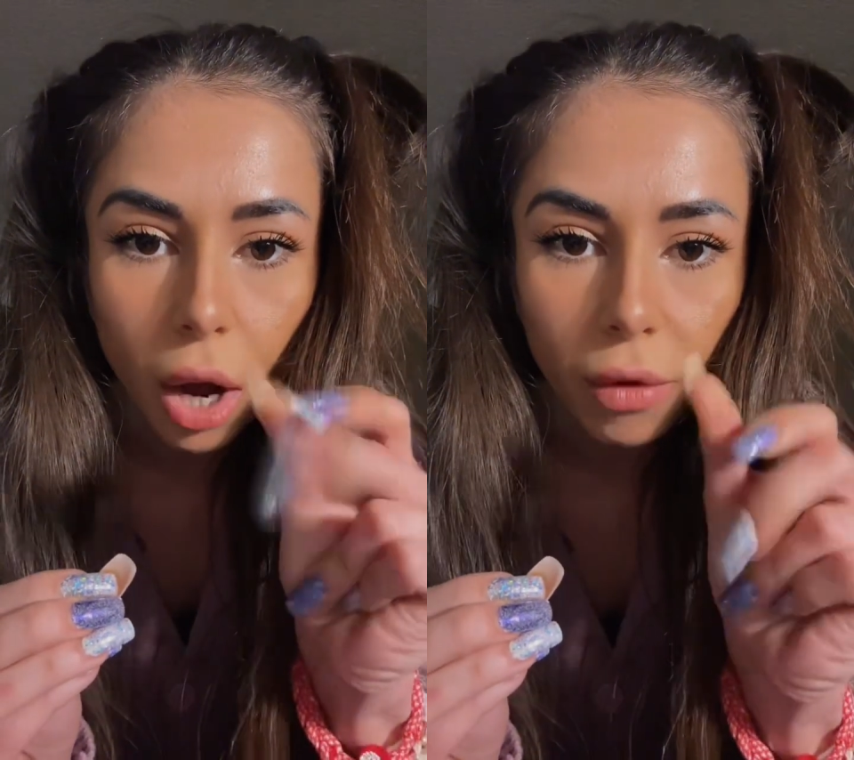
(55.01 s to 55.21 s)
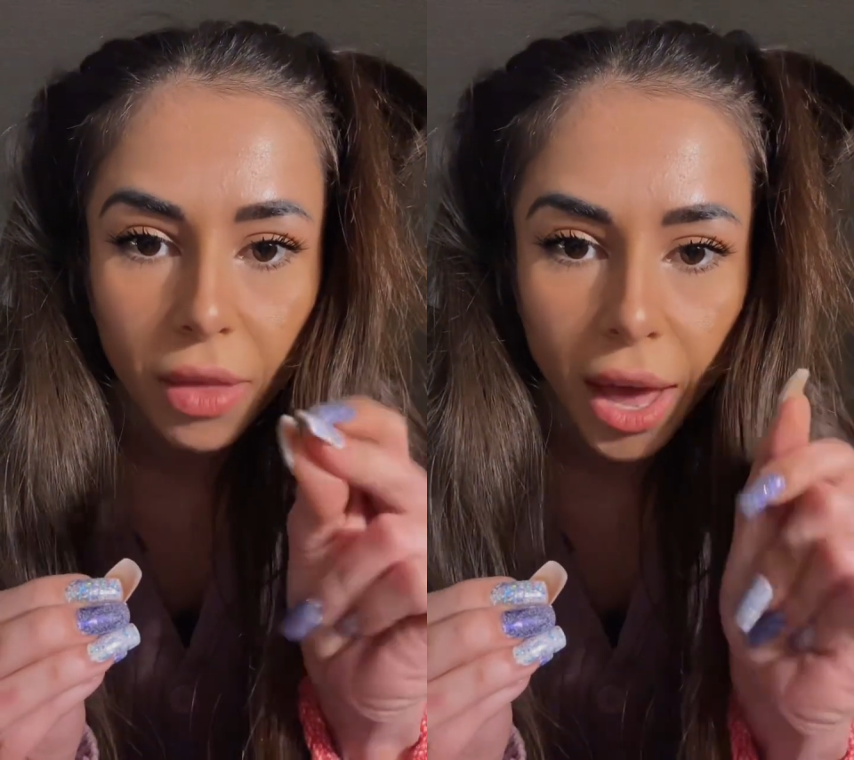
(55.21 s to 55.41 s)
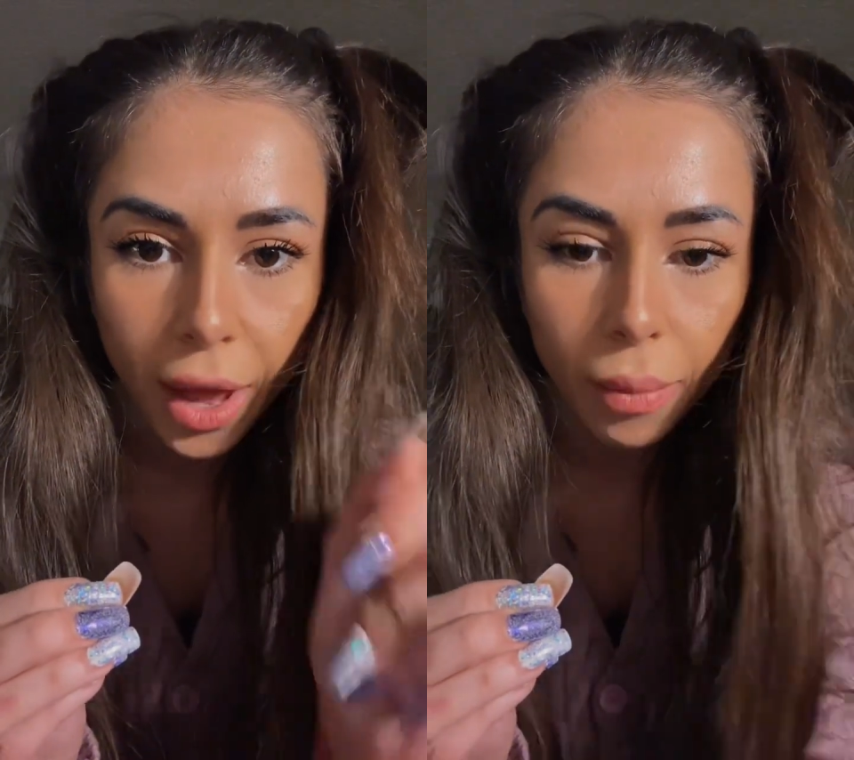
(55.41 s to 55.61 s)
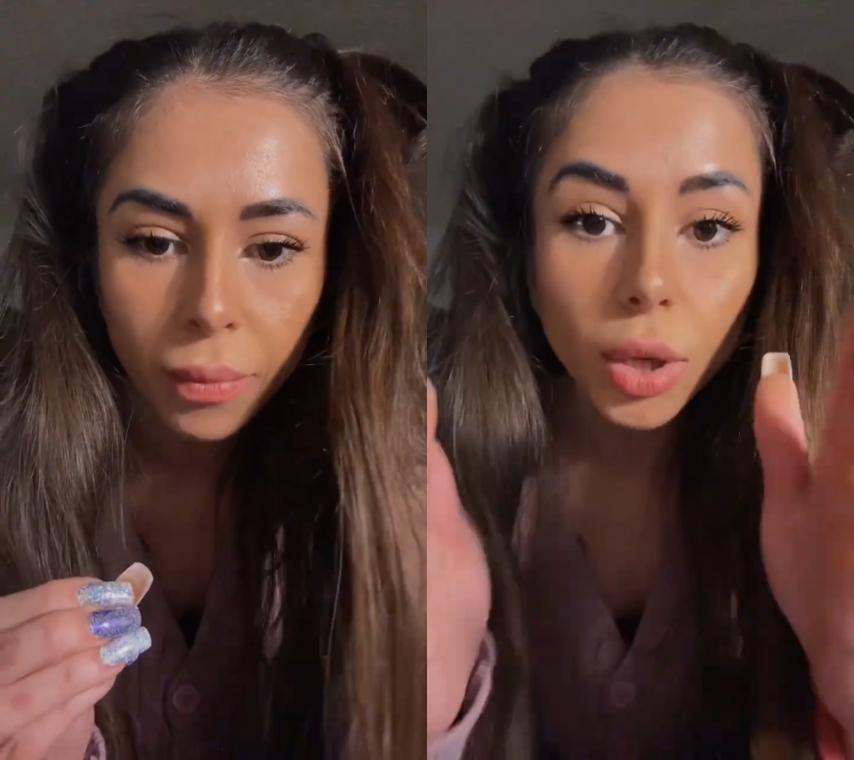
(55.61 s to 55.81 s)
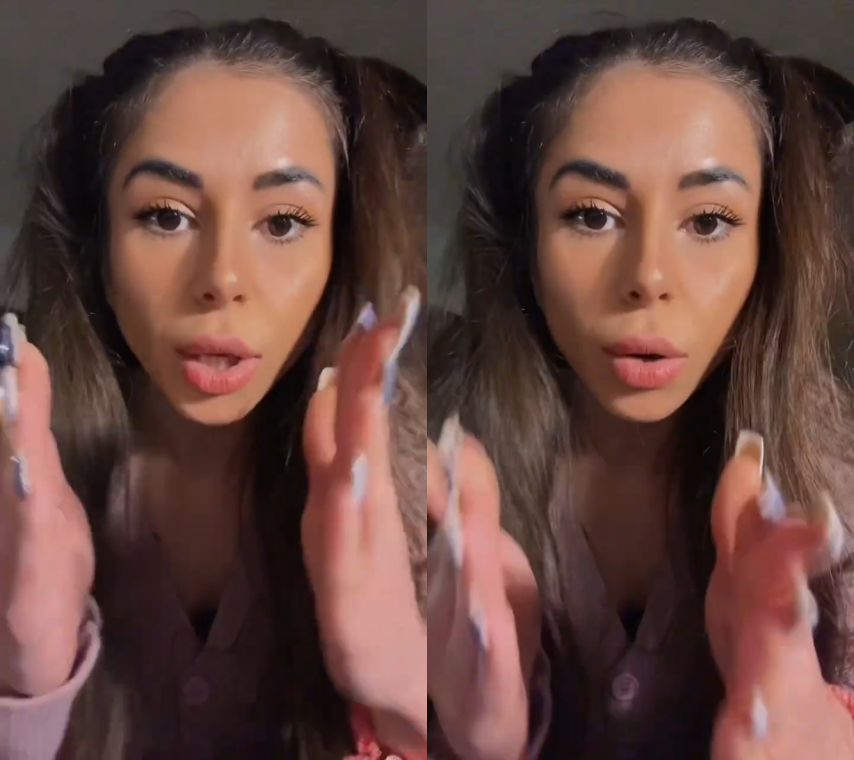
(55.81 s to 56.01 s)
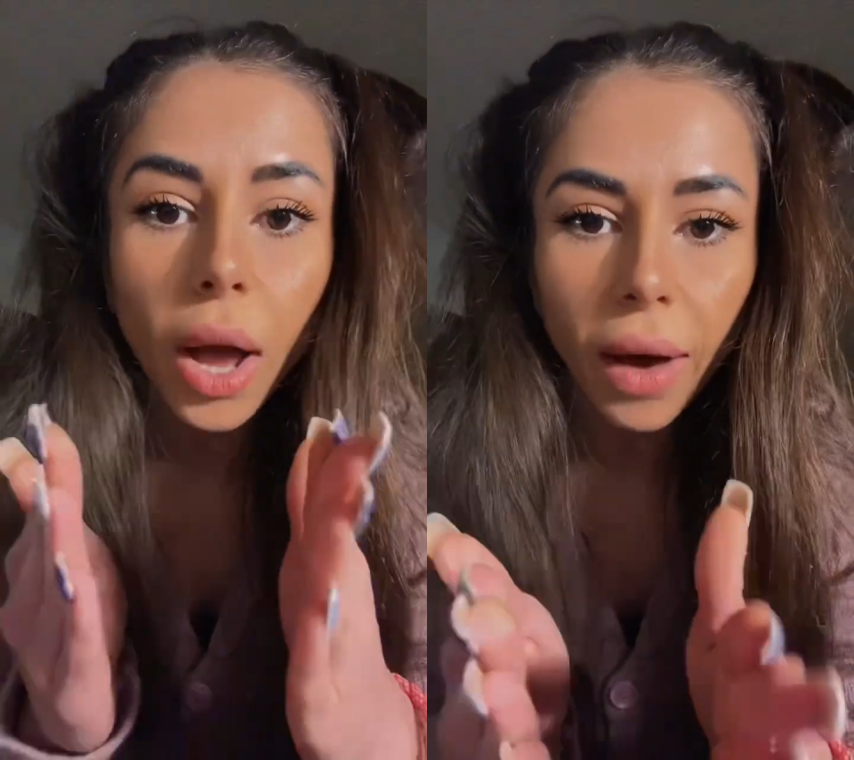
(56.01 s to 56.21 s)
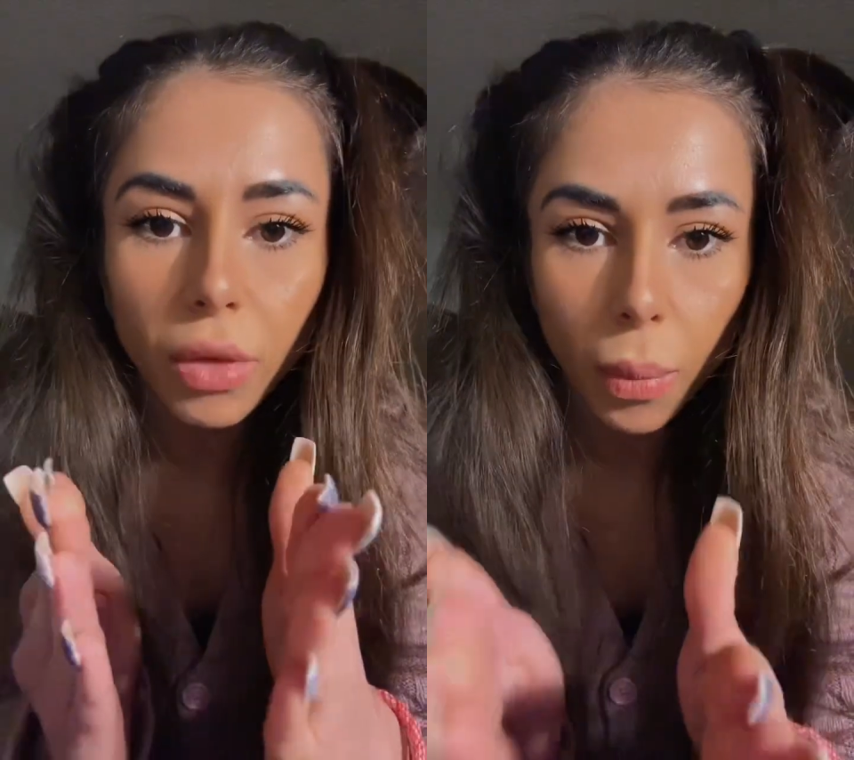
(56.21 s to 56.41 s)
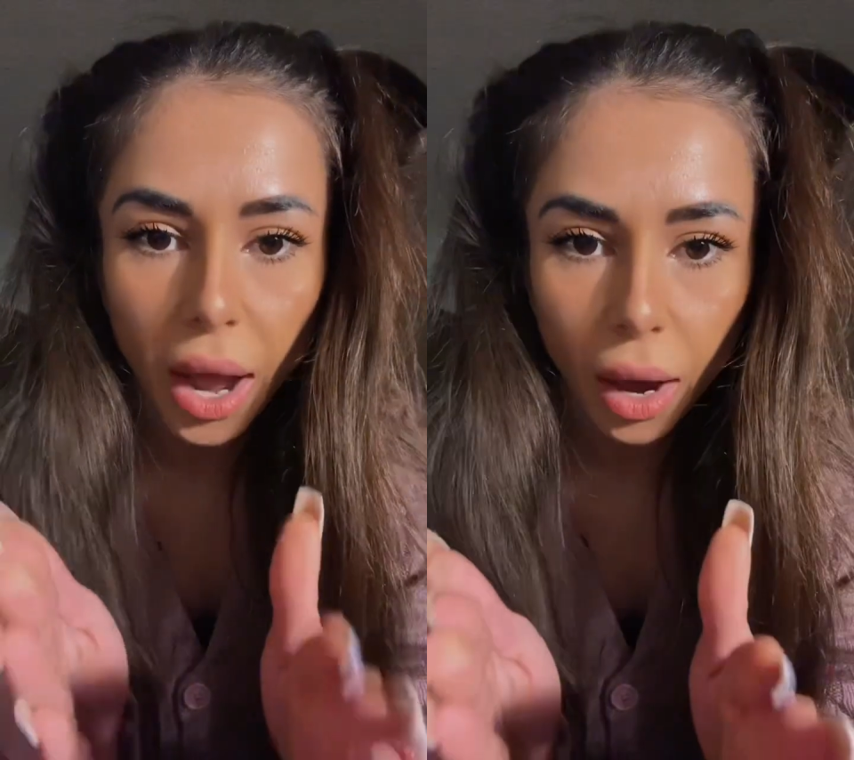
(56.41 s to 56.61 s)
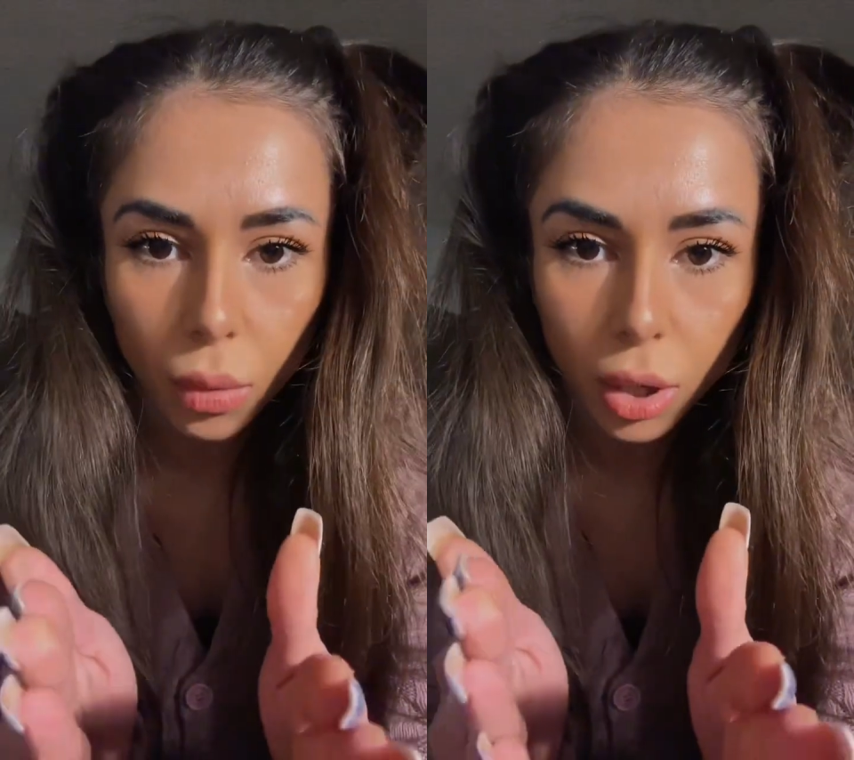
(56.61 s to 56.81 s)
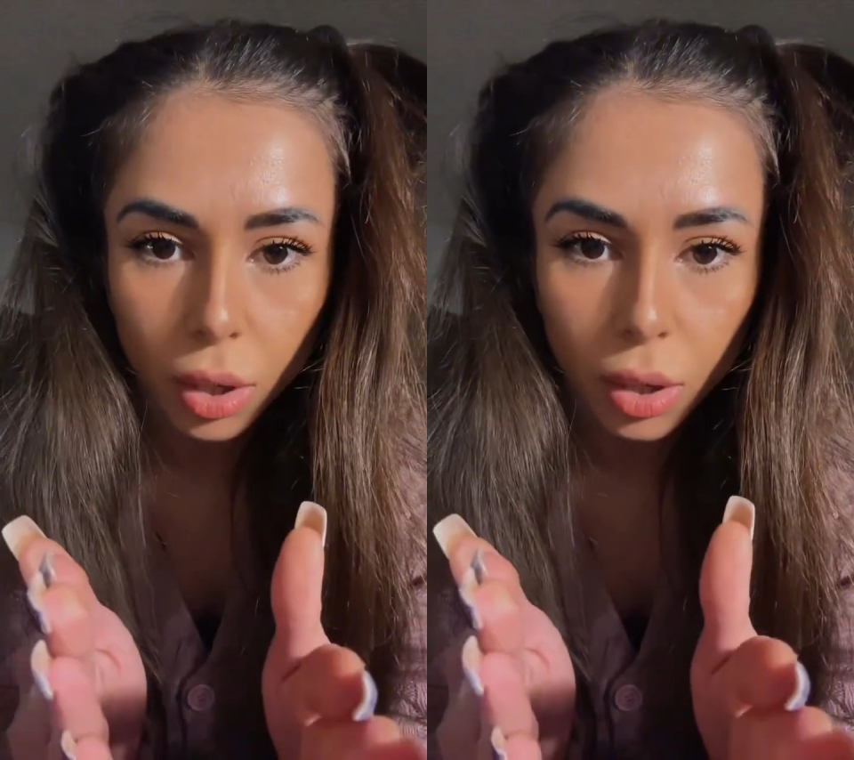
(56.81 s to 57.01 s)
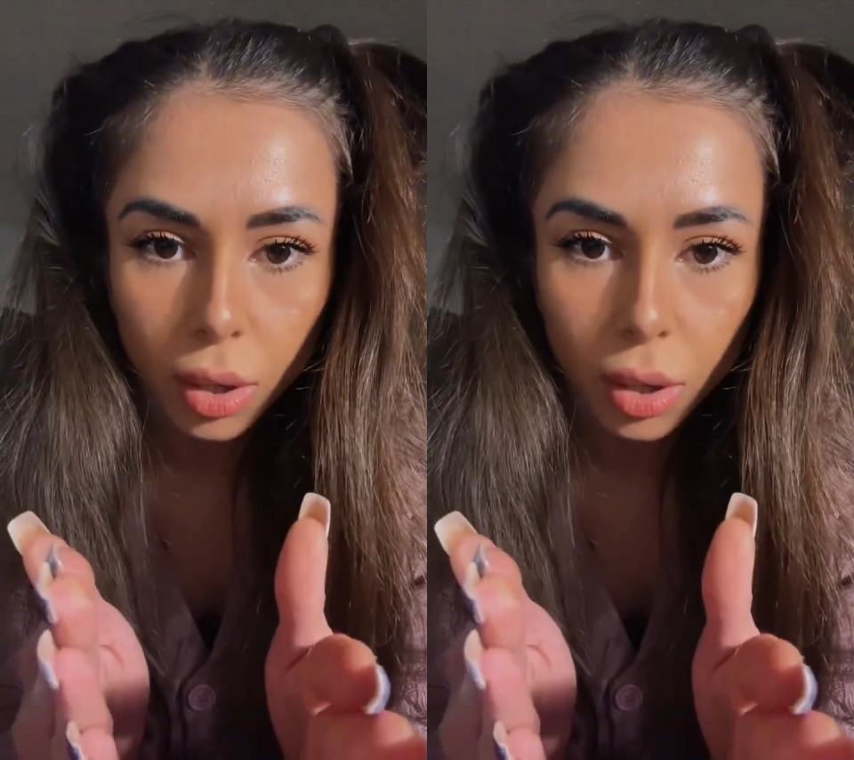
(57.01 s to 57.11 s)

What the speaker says: of them. So you have the power.